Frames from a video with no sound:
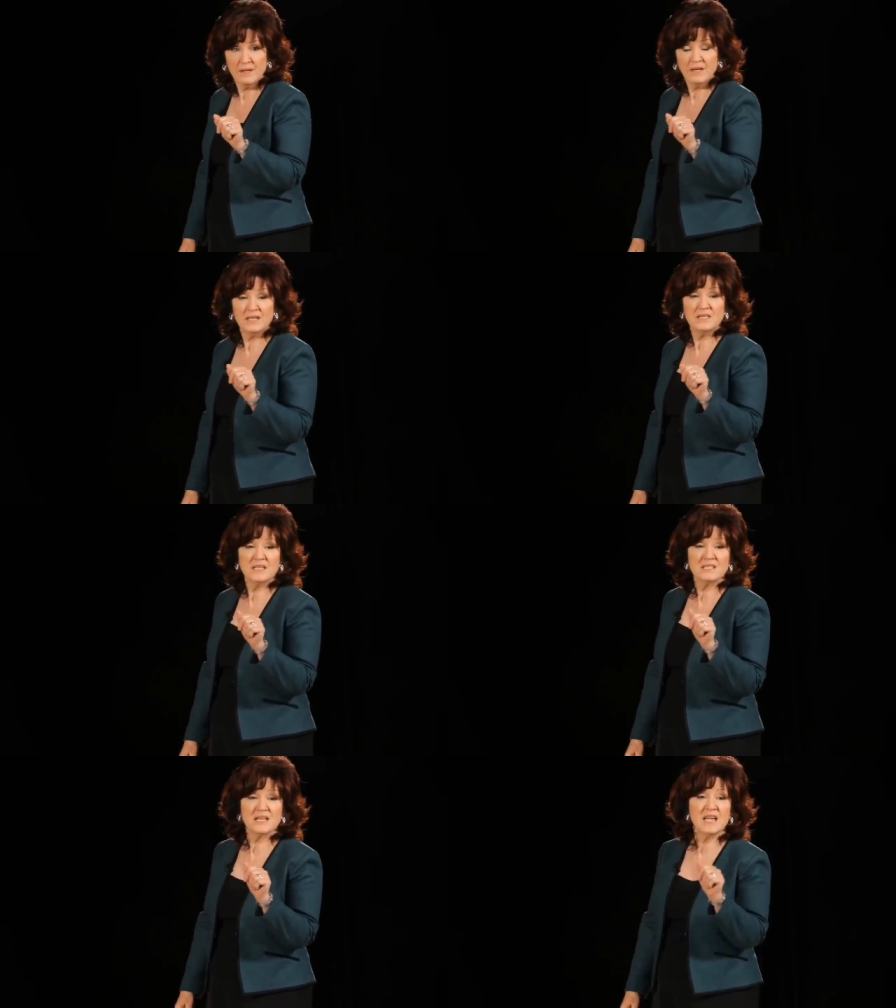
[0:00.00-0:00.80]
It
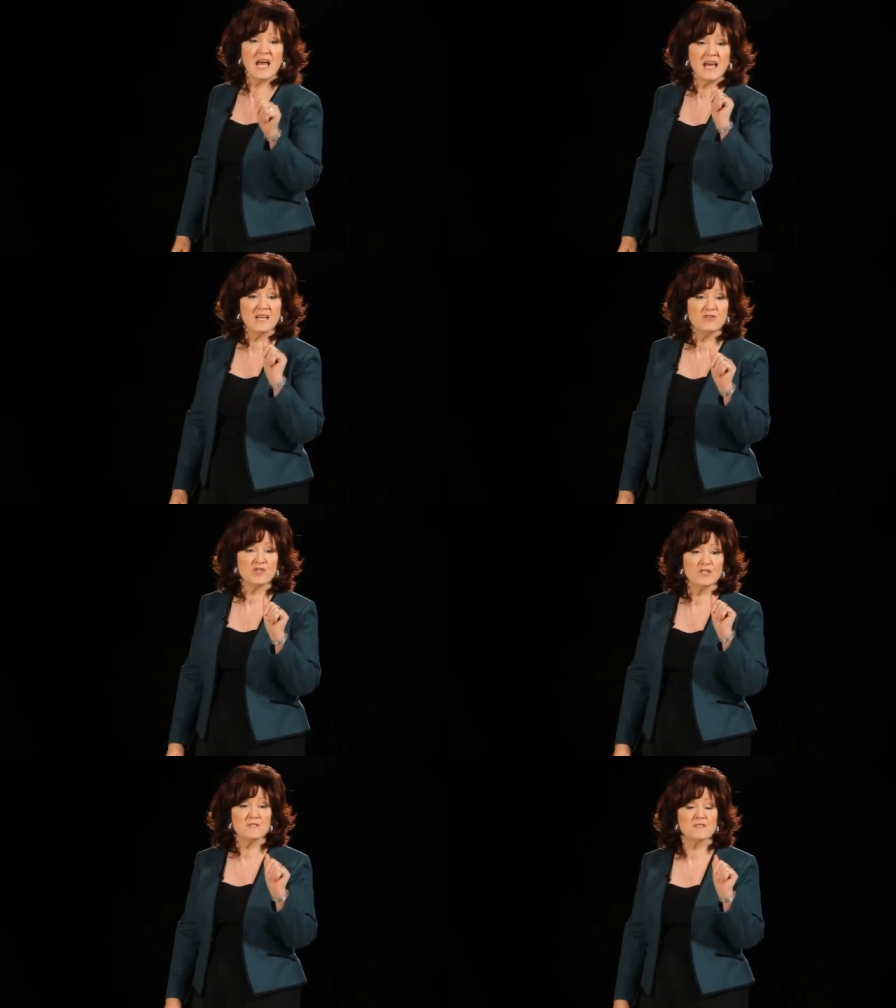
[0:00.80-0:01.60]
is an
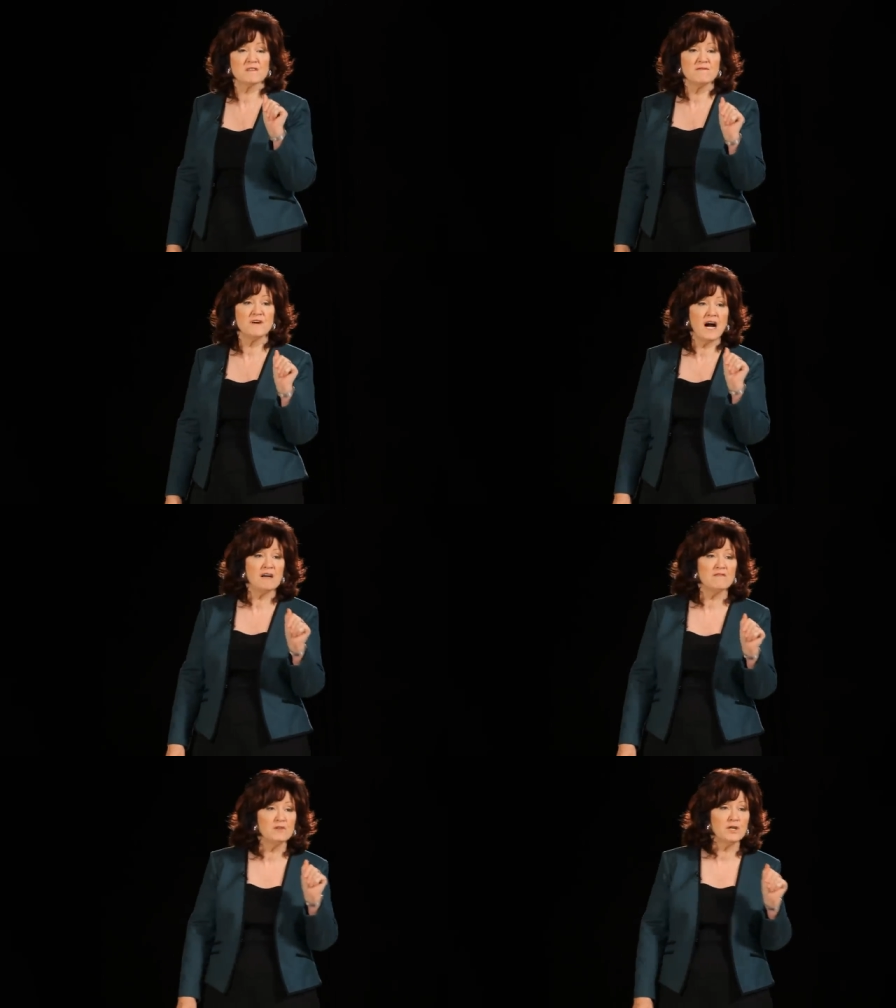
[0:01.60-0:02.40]
ancient
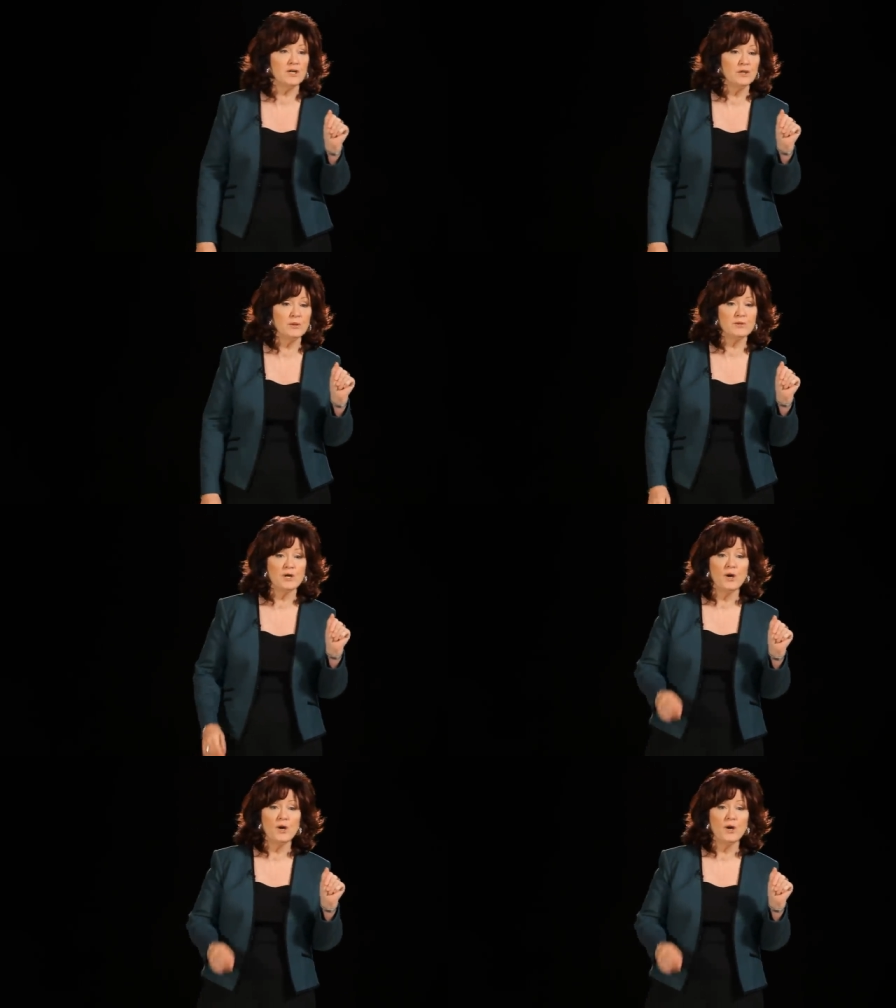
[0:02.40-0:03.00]
survival code